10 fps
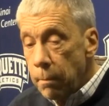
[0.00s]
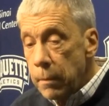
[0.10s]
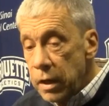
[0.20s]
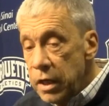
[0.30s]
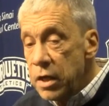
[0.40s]

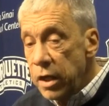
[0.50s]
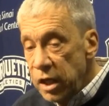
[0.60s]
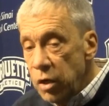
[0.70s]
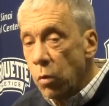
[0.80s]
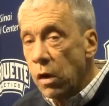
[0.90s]

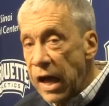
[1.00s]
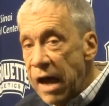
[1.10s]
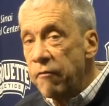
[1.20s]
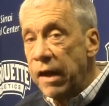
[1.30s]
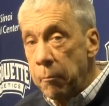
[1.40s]
he will
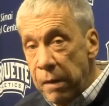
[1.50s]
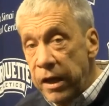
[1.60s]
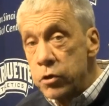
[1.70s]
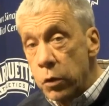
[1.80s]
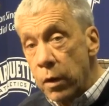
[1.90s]
have a
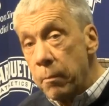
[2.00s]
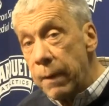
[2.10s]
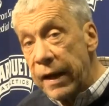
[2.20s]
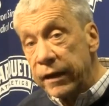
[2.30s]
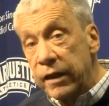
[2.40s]
major
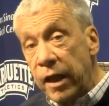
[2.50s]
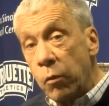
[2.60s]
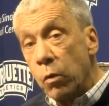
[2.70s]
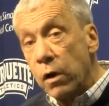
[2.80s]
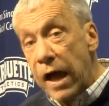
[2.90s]
impact
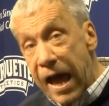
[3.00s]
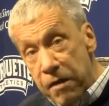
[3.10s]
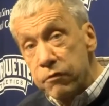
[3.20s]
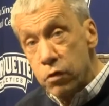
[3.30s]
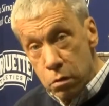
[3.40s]
and will
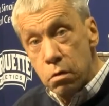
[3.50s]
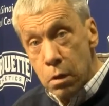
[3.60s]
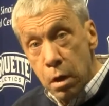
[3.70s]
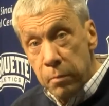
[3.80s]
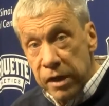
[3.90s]
have to
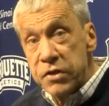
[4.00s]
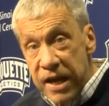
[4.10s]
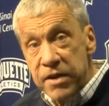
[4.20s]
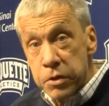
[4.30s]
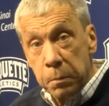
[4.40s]
because he
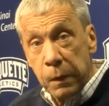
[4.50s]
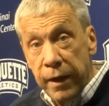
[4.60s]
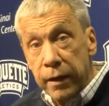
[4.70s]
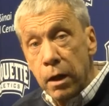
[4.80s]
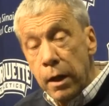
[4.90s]
has to
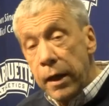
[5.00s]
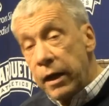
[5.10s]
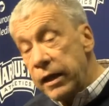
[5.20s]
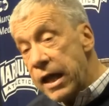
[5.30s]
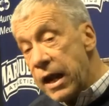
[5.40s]
play.
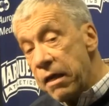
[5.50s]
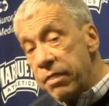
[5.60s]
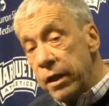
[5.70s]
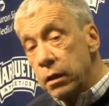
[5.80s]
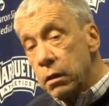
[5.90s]
And again, I
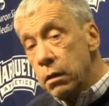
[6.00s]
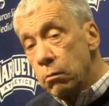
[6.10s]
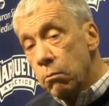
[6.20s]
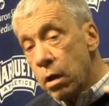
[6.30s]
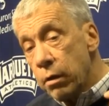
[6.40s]
think
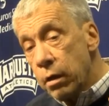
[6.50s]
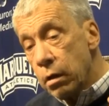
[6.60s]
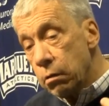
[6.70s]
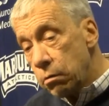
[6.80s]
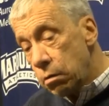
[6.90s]
one of
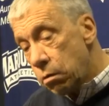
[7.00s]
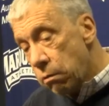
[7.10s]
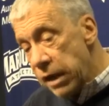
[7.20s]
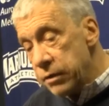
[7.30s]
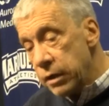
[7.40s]
the
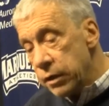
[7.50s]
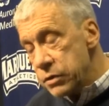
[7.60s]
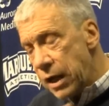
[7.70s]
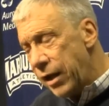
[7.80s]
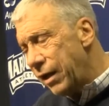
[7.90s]
great things,
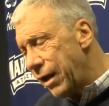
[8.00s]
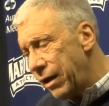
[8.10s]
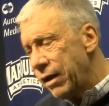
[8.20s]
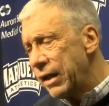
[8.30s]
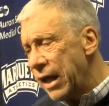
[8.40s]
and
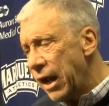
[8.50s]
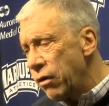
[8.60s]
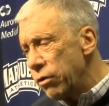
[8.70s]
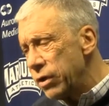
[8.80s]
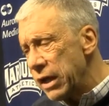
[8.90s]
I
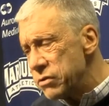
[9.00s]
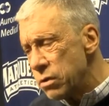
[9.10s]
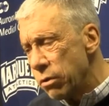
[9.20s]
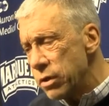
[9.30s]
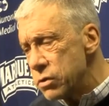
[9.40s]
know you guys
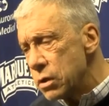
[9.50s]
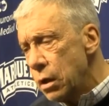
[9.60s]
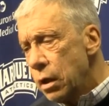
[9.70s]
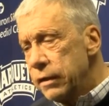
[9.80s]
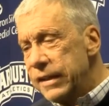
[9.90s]
know this,
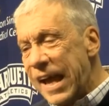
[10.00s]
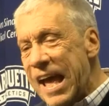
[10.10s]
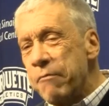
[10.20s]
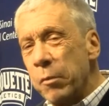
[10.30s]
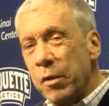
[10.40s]
to
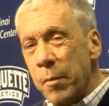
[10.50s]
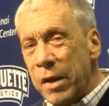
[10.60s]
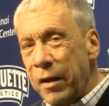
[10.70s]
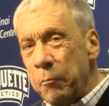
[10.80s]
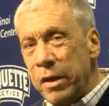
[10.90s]
have him come
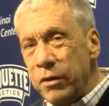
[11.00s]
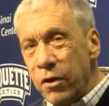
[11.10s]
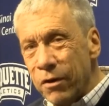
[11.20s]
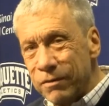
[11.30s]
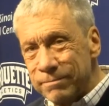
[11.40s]
in at mid-year